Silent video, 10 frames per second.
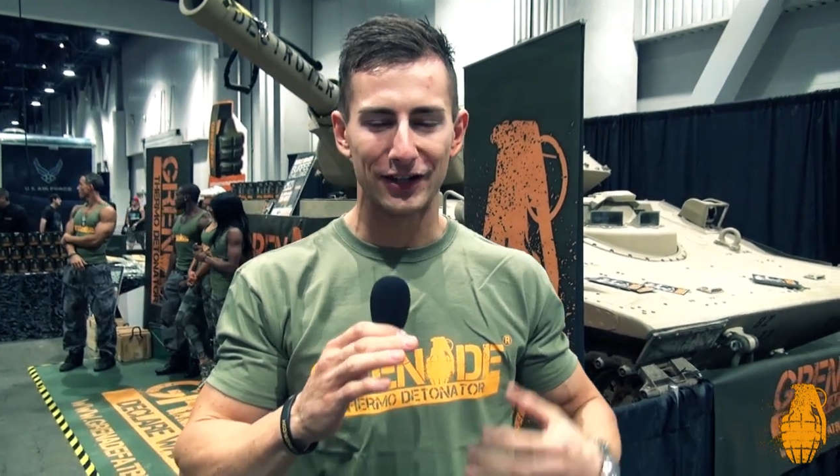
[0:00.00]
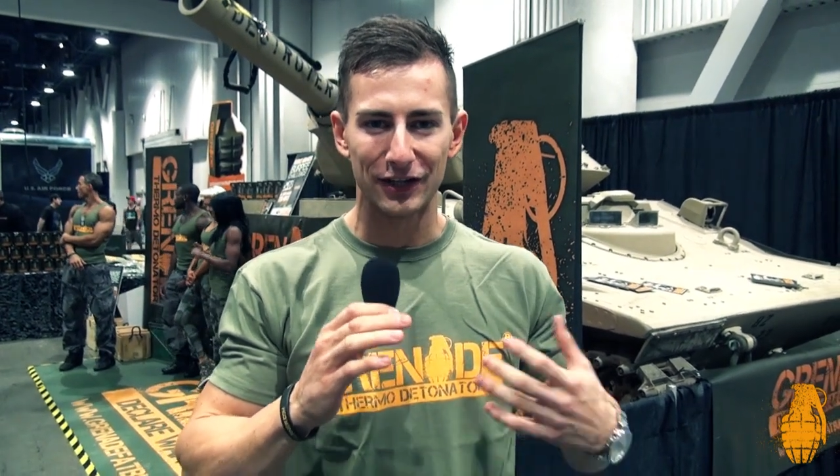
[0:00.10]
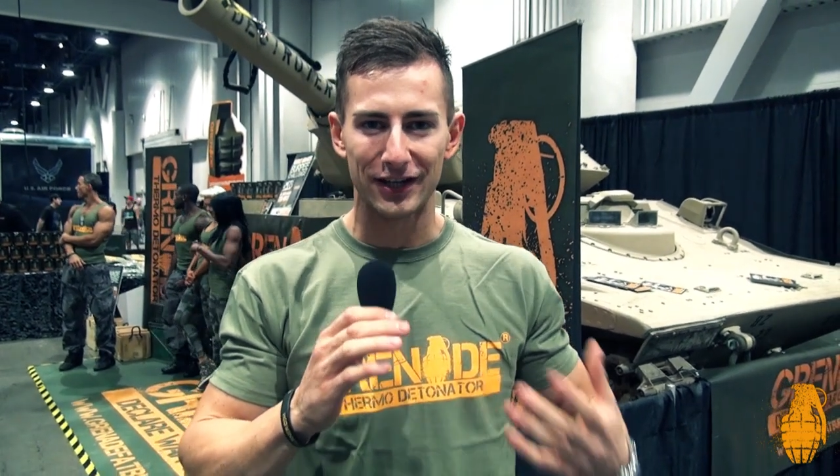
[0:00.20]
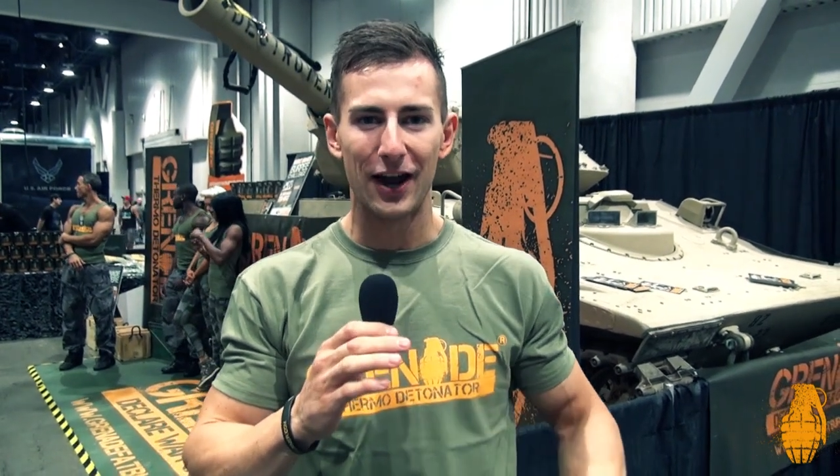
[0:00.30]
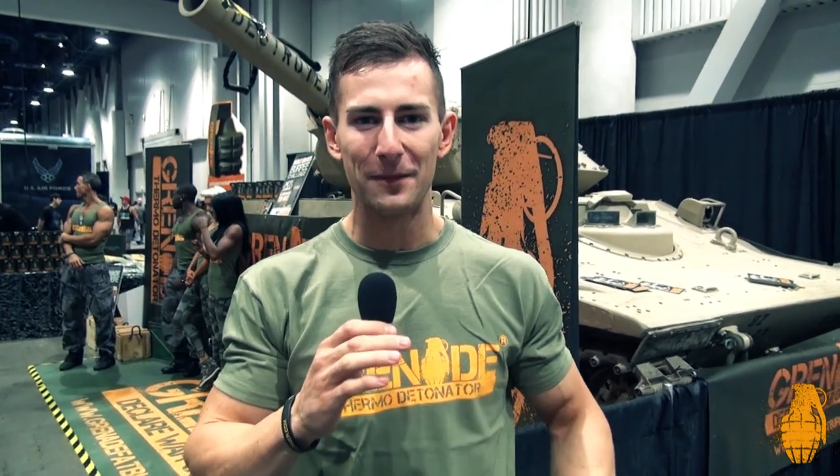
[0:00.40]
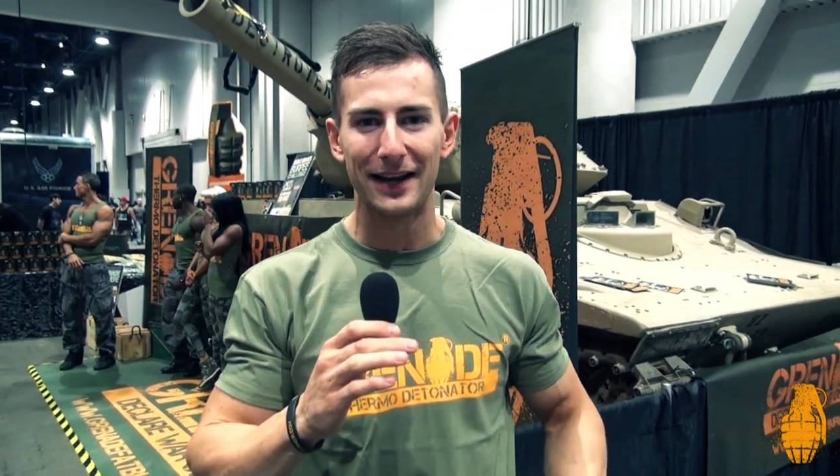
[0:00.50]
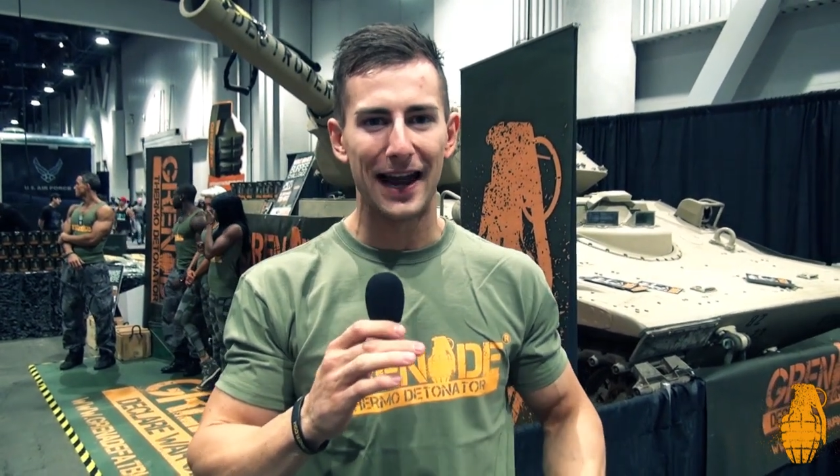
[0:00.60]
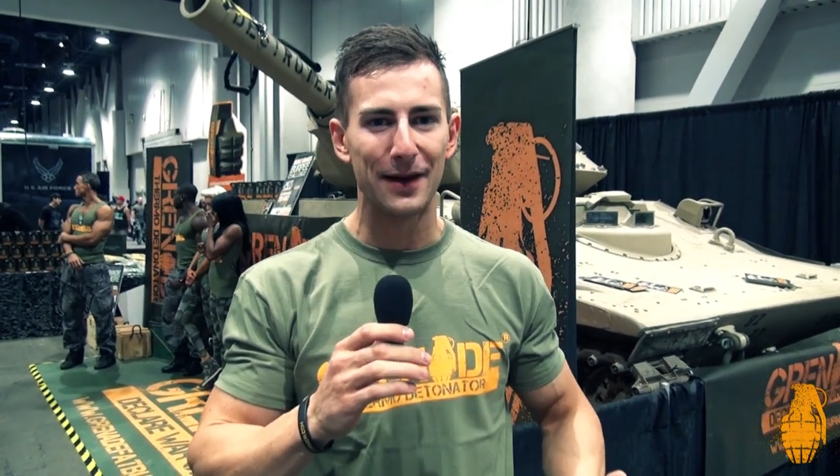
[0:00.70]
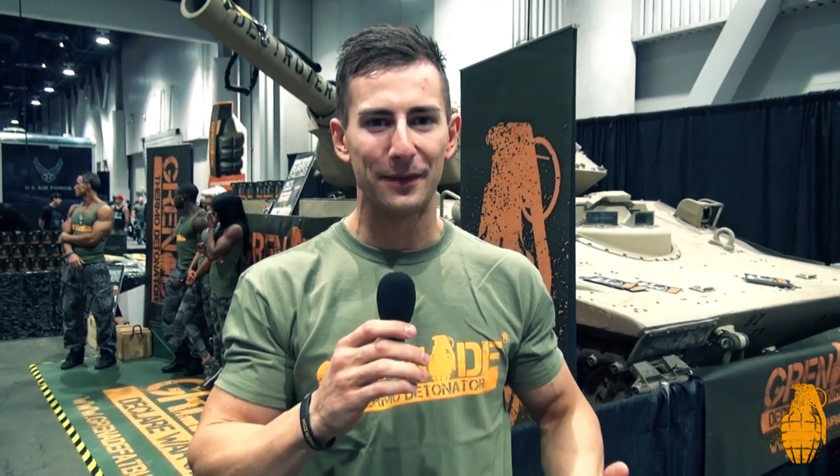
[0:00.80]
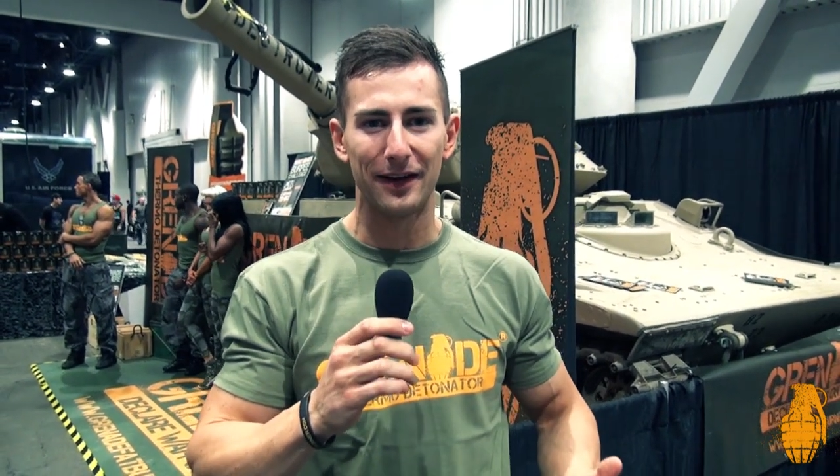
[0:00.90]
As soon as I heard my
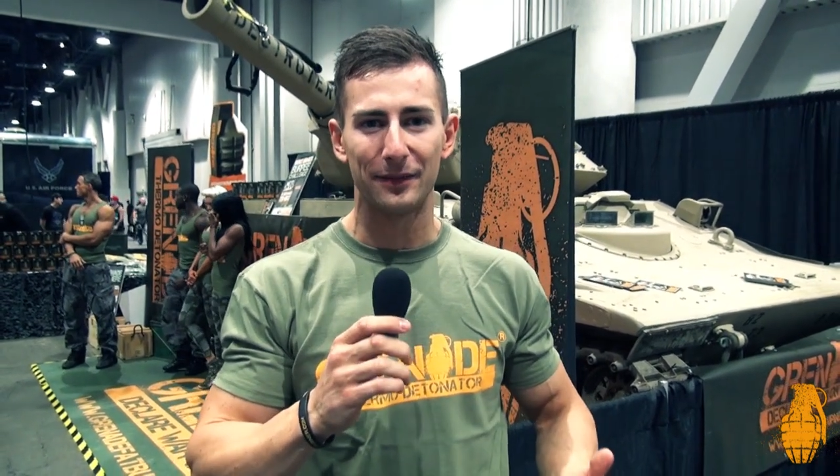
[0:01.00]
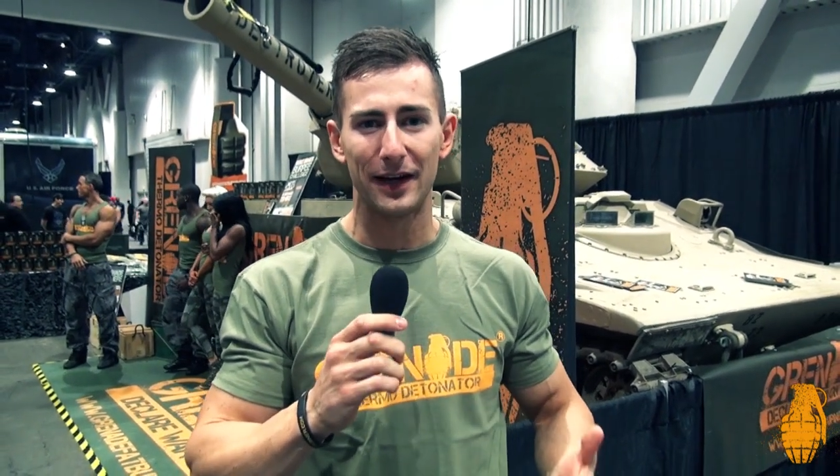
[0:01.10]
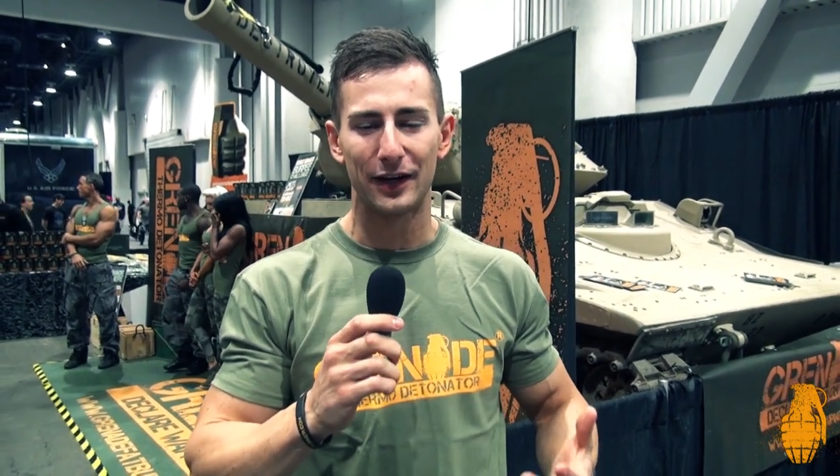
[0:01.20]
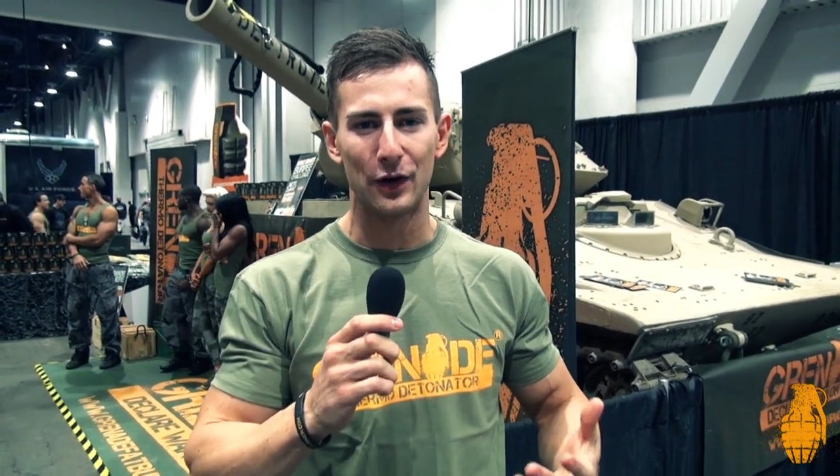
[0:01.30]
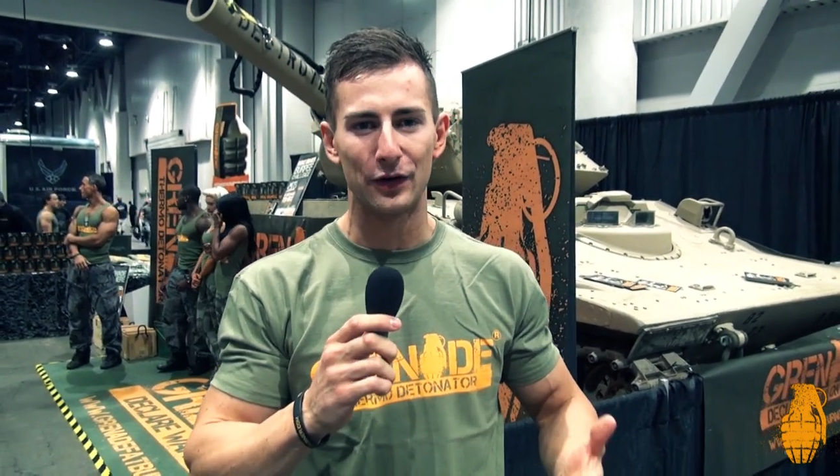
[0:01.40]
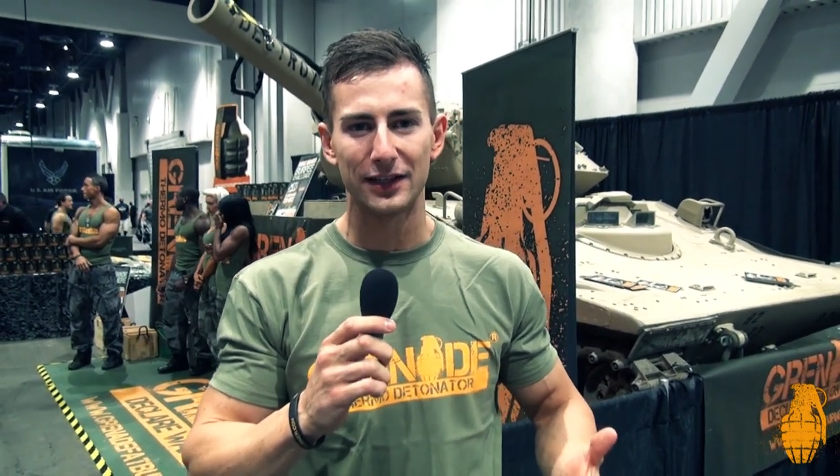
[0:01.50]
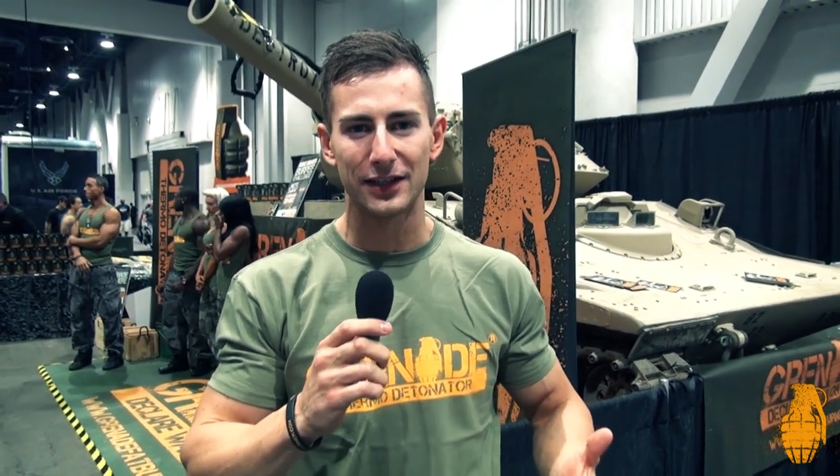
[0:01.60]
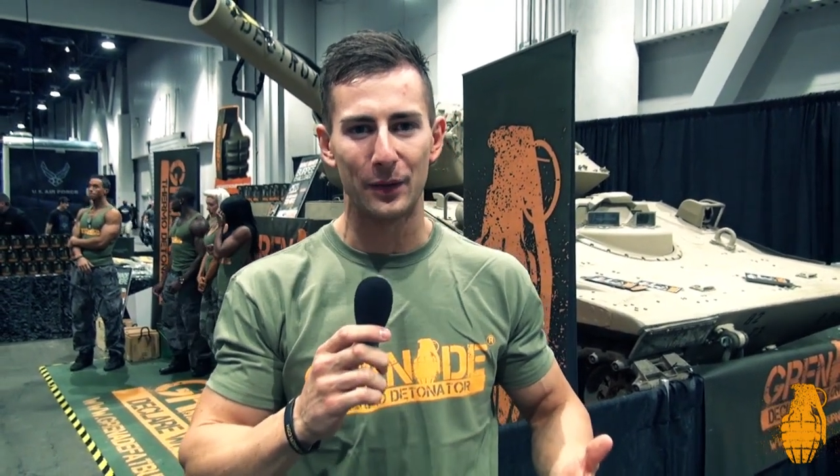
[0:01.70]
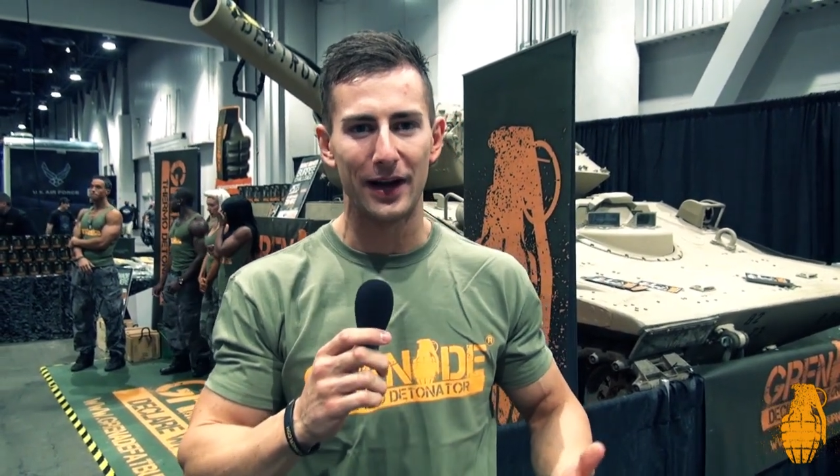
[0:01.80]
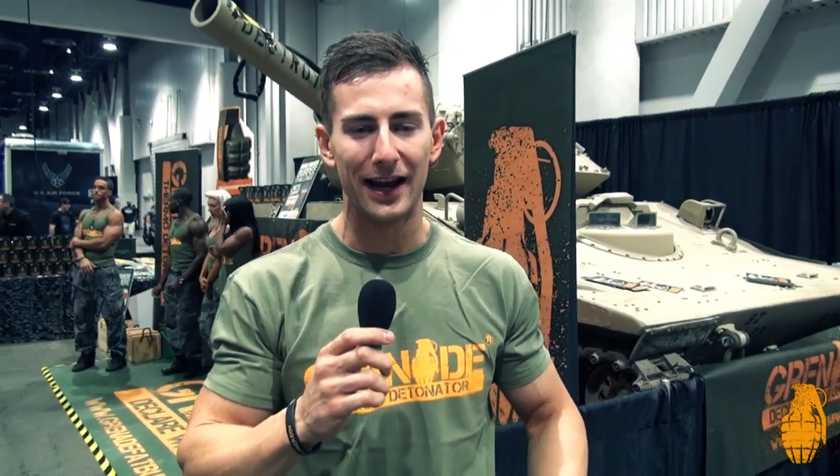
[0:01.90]
name, being called as
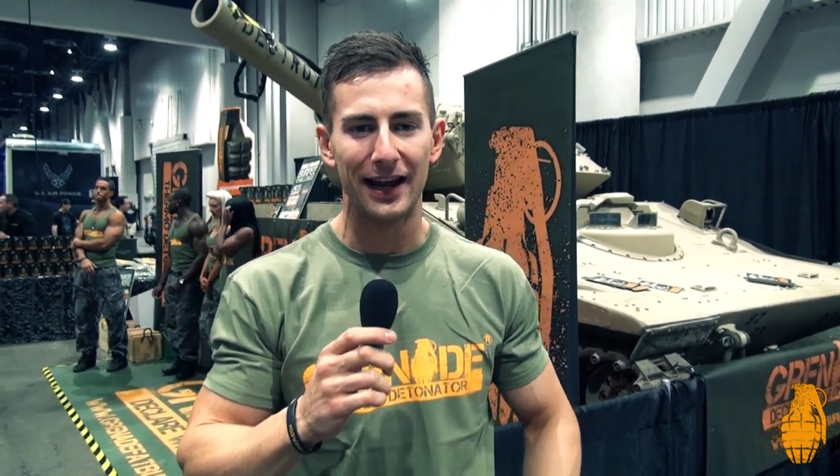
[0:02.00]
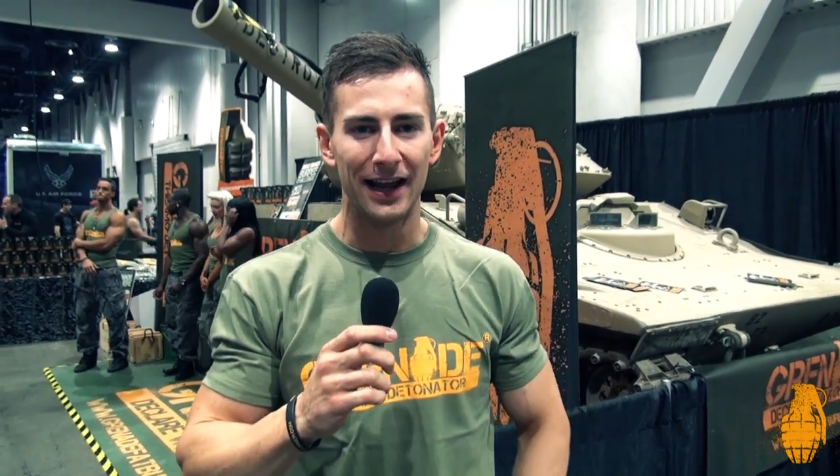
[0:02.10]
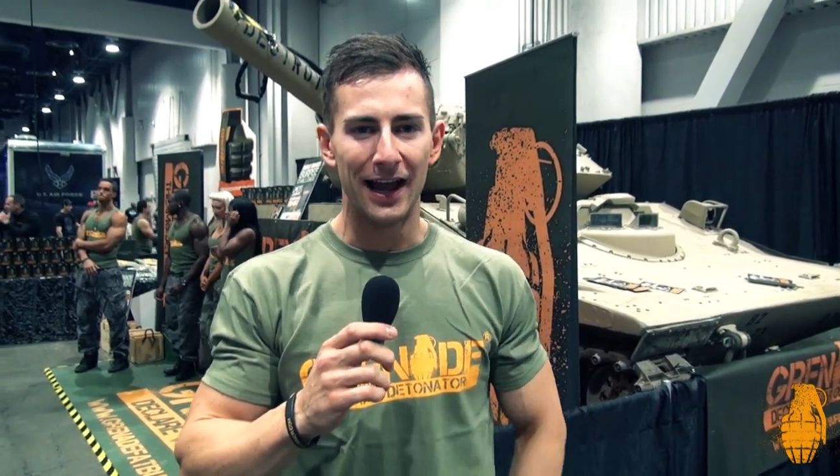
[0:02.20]
the winner,